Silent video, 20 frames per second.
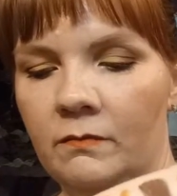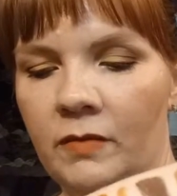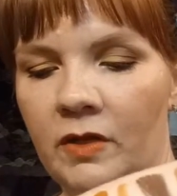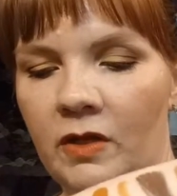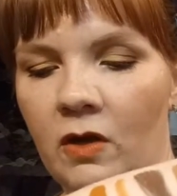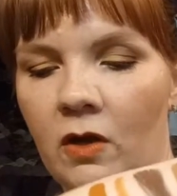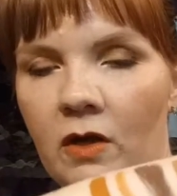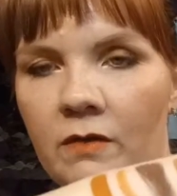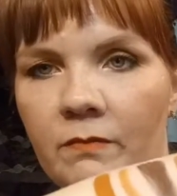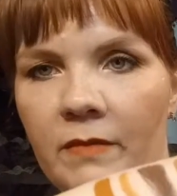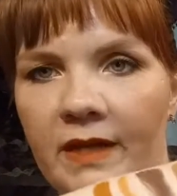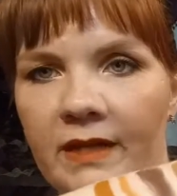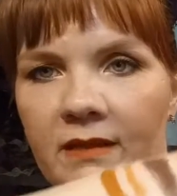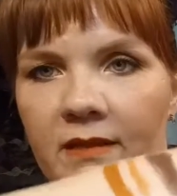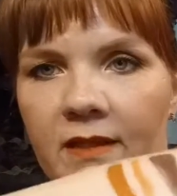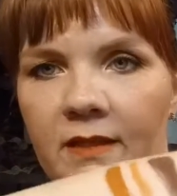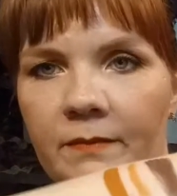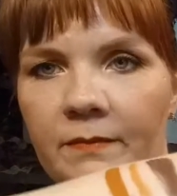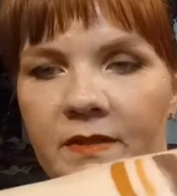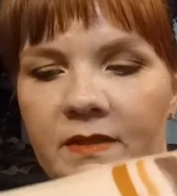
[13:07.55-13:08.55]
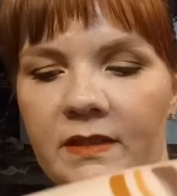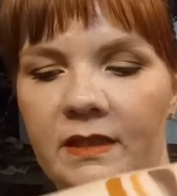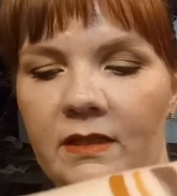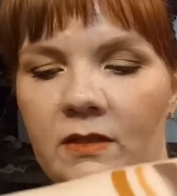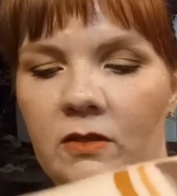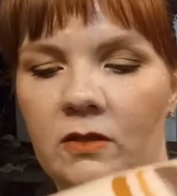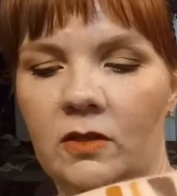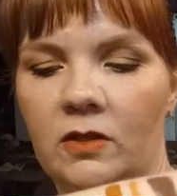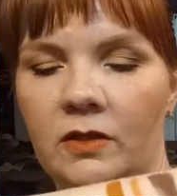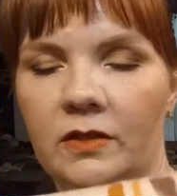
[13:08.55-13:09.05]
but on my lips it
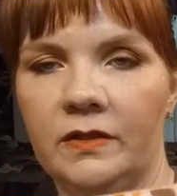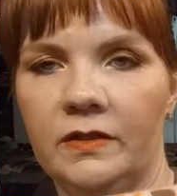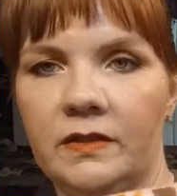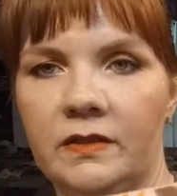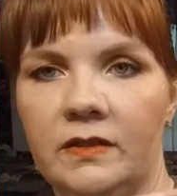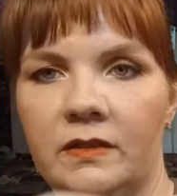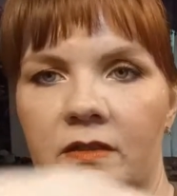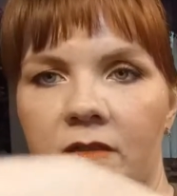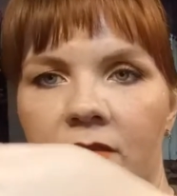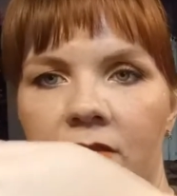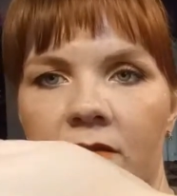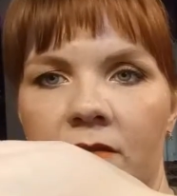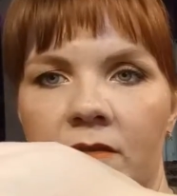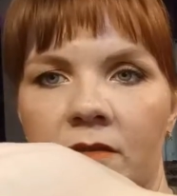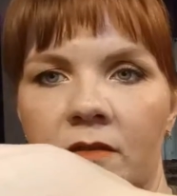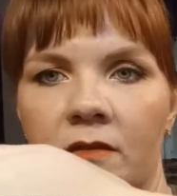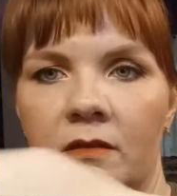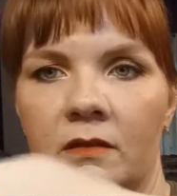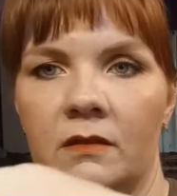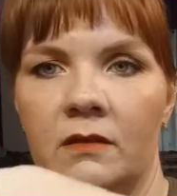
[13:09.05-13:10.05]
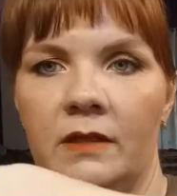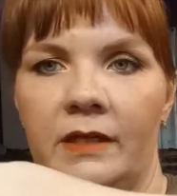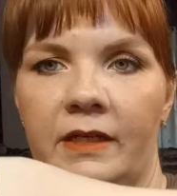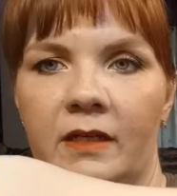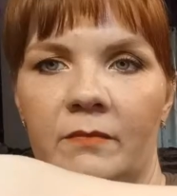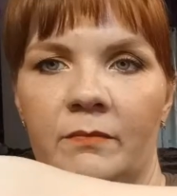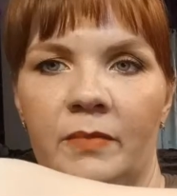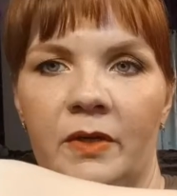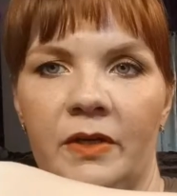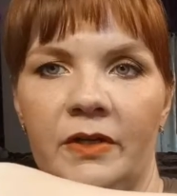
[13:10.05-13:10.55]
looks like
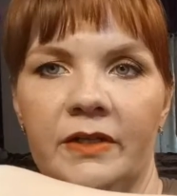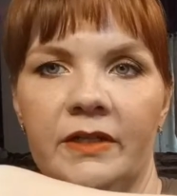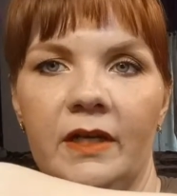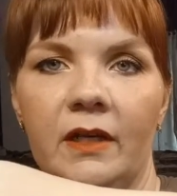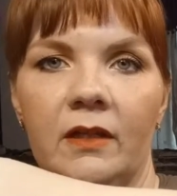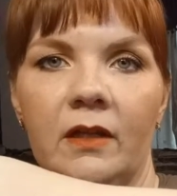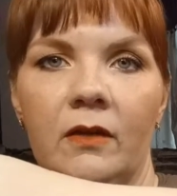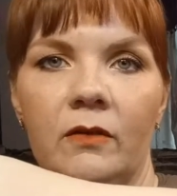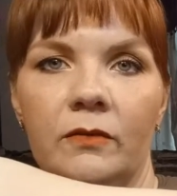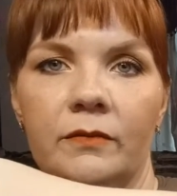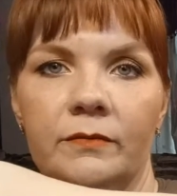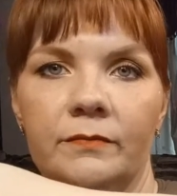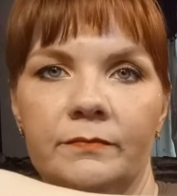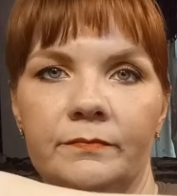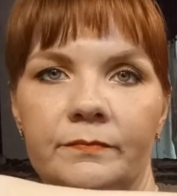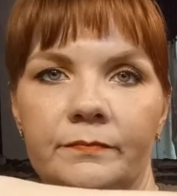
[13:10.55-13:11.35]
a burnt yellow.